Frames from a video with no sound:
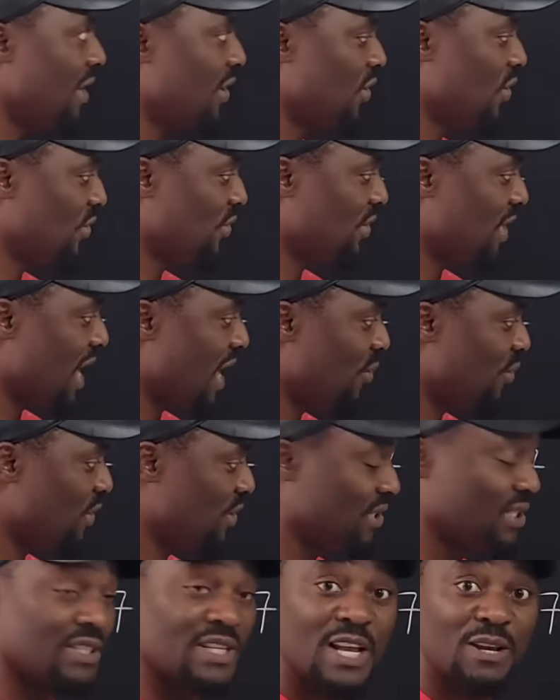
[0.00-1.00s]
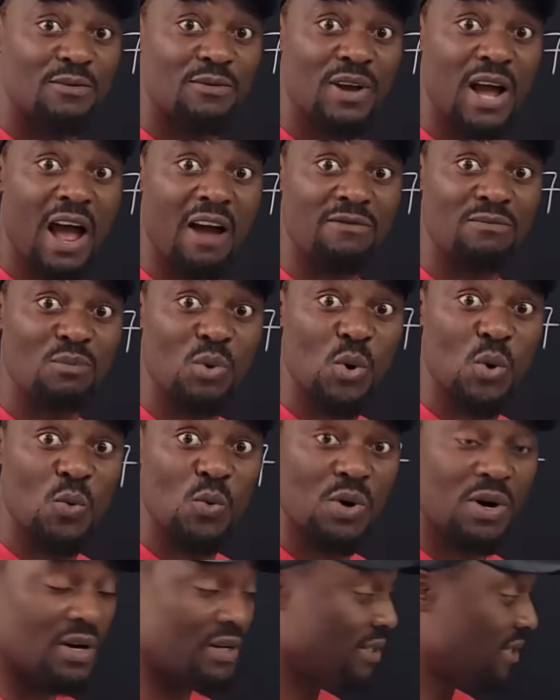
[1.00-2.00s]
it looks like we still have more
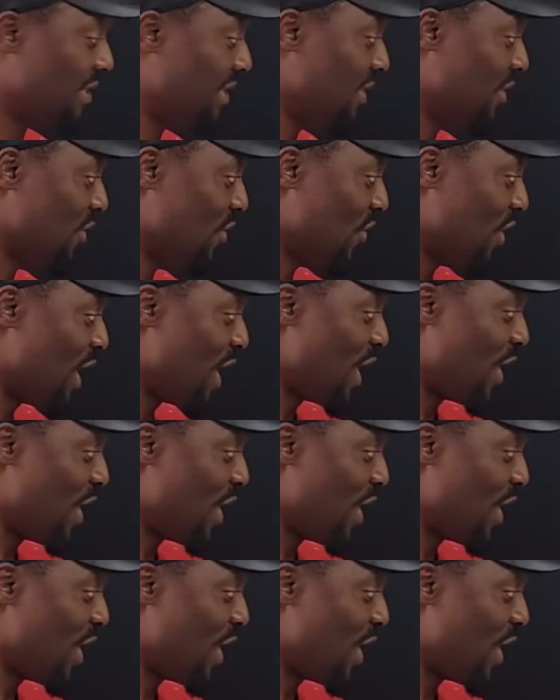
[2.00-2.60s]
work to do.